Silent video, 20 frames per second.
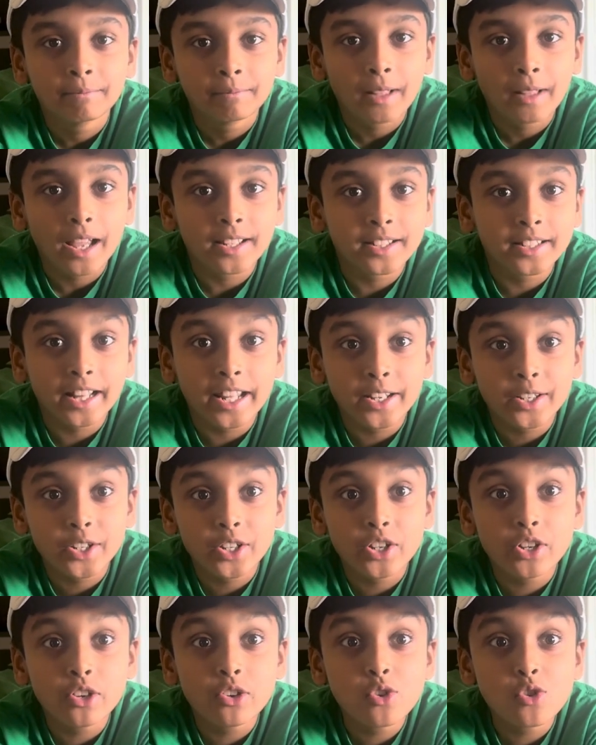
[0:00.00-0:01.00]
And stay
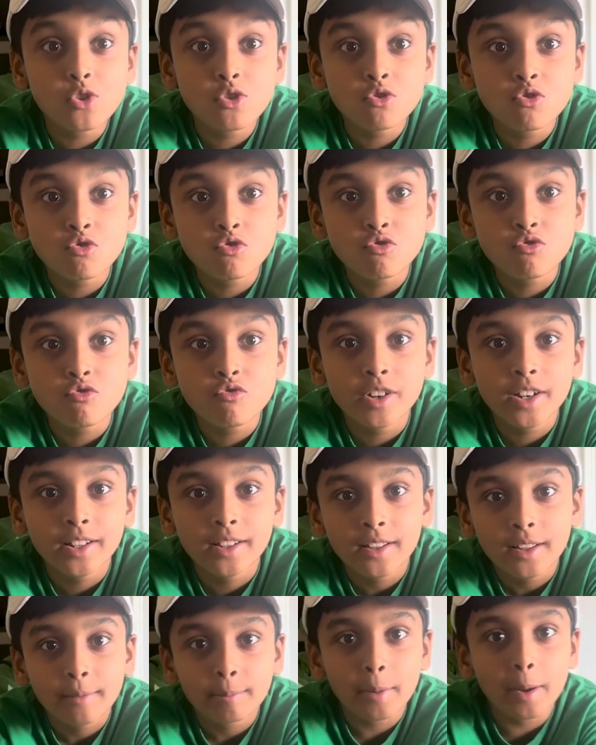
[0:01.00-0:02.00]
tuned.
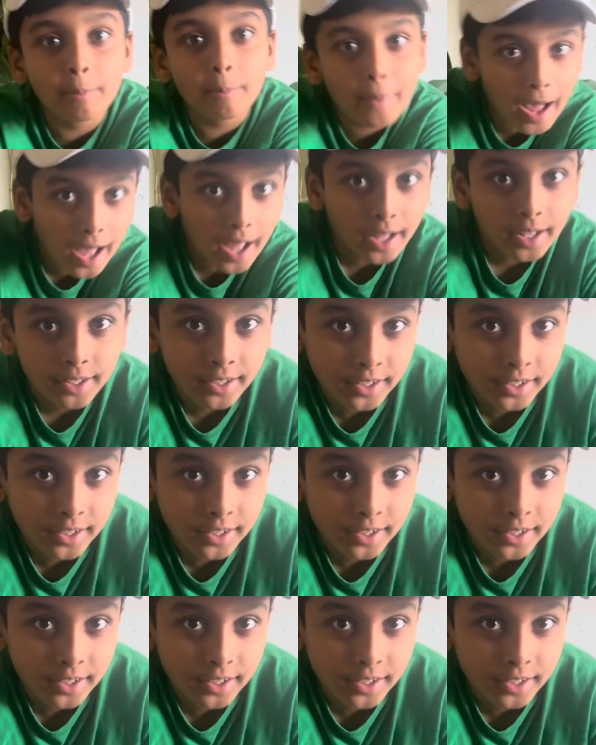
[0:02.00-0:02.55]
Bye-bye.